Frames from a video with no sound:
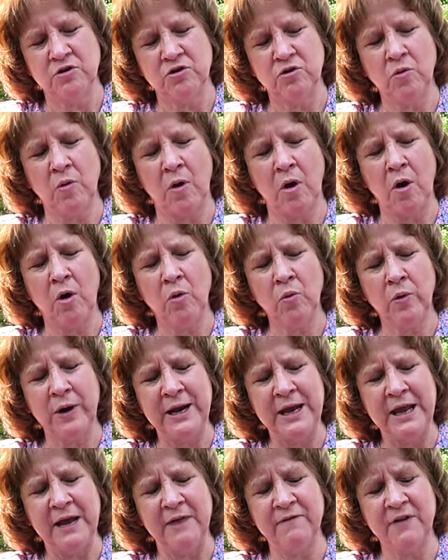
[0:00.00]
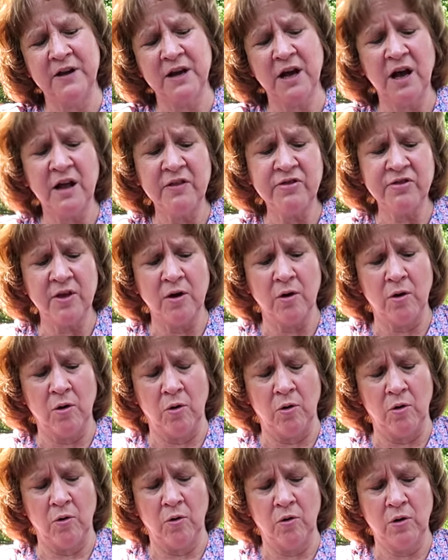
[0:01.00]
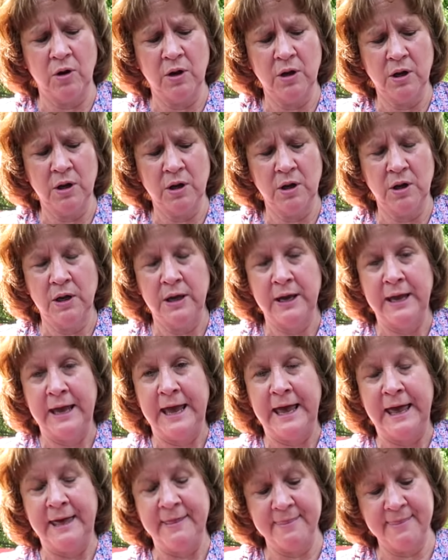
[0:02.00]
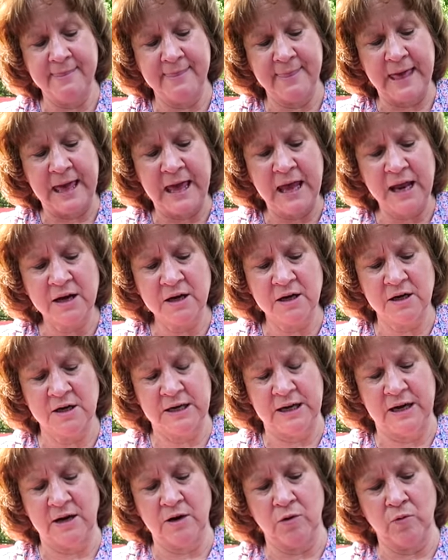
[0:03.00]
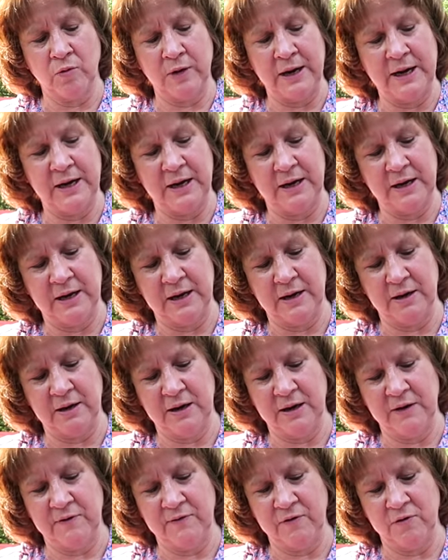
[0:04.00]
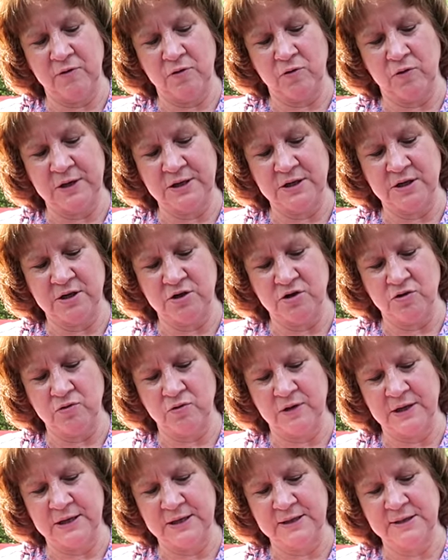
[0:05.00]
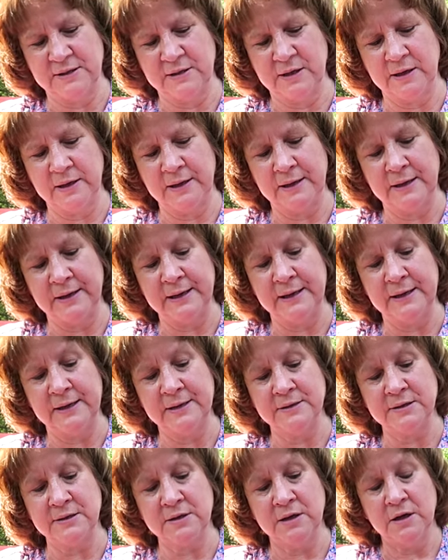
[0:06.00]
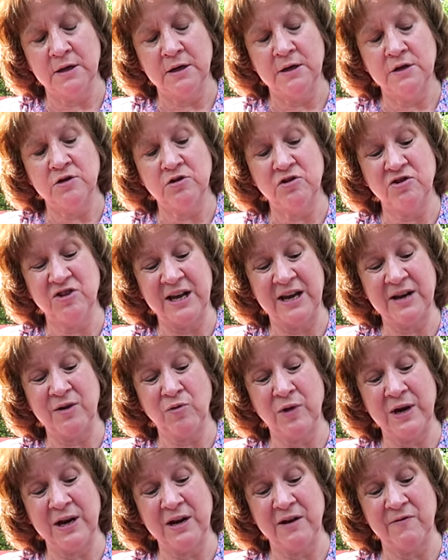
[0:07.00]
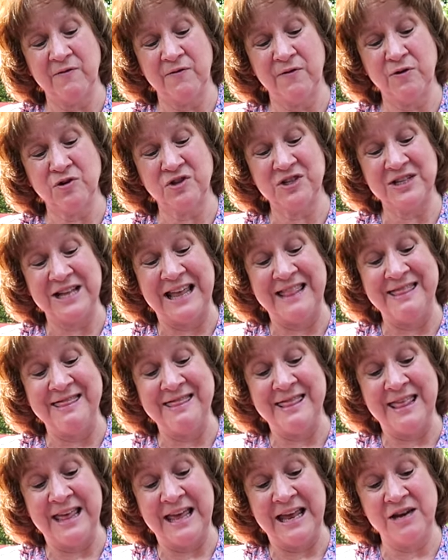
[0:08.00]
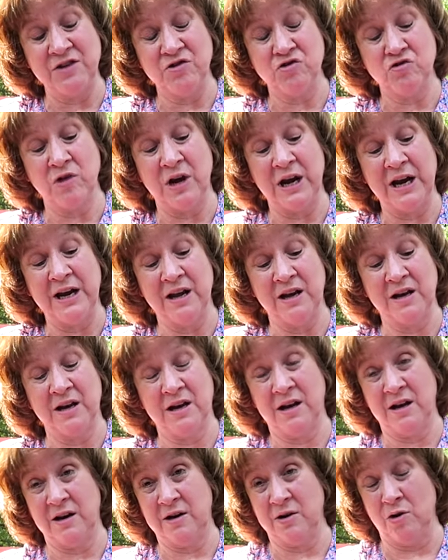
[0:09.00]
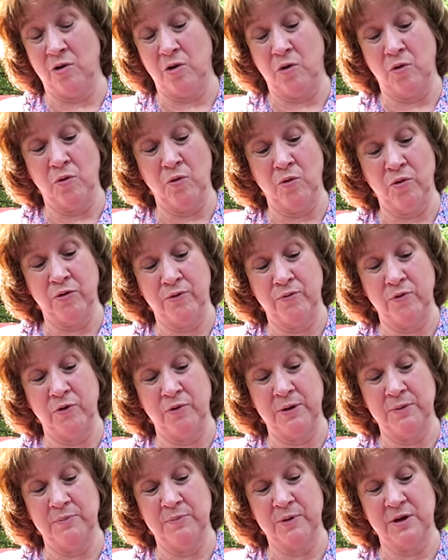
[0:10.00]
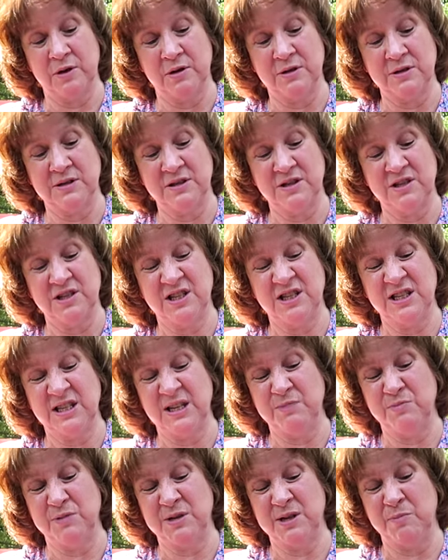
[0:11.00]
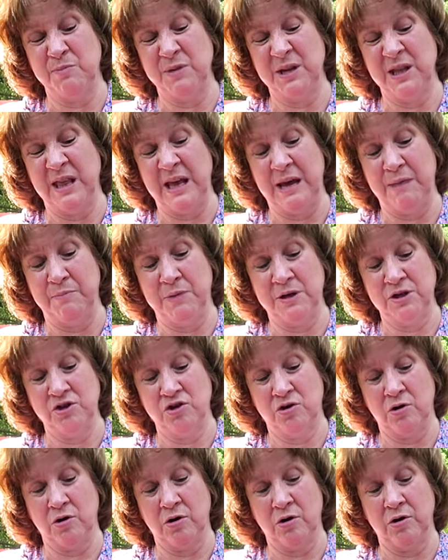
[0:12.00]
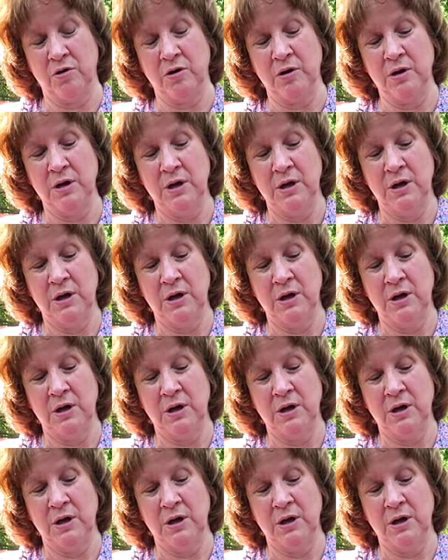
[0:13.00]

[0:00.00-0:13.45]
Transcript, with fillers: to already have cut the hole and then decorate it if you're going to do this than it is to decorate it first and then try to cut a hole through it because it just seems to be that much harder.